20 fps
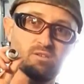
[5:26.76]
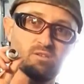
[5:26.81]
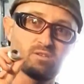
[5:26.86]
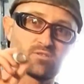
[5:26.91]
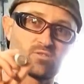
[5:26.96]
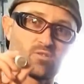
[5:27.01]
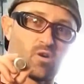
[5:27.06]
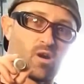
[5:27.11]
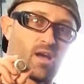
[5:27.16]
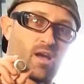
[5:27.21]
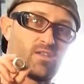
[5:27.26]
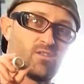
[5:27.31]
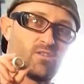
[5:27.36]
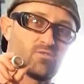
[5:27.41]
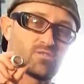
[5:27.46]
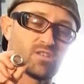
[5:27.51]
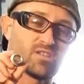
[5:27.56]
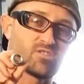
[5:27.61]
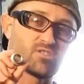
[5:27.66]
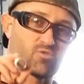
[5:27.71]
So I
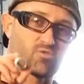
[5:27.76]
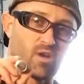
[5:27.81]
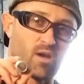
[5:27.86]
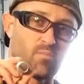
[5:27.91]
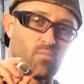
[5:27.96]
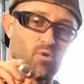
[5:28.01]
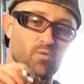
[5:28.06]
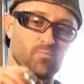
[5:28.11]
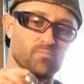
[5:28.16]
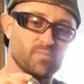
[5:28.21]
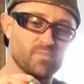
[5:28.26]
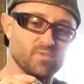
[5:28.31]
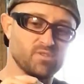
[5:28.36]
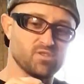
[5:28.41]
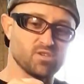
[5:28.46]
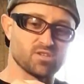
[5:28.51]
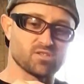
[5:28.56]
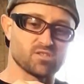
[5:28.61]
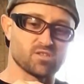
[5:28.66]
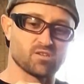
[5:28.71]
used a Dremel
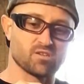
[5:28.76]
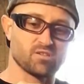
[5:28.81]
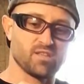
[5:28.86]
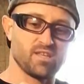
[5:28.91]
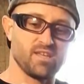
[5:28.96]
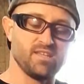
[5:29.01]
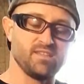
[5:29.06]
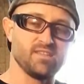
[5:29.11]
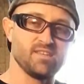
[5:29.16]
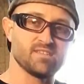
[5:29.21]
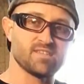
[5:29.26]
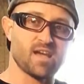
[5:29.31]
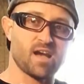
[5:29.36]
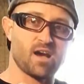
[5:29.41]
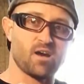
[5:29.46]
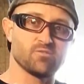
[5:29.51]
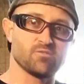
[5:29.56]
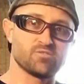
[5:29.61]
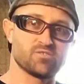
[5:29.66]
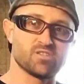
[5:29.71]
just to clean these
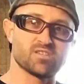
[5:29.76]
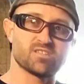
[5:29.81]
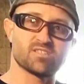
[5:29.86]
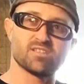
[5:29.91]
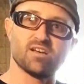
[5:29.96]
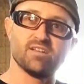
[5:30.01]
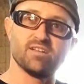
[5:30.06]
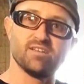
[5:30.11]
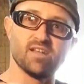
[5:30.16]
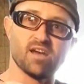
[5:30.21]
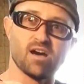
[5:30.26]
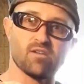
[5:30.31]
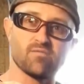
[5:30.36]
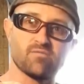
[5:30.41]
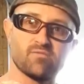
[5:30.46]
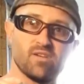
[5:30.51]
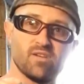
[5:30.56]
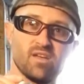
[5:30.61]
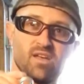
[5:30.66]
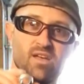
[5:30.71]
out just
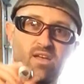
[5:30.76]
enough.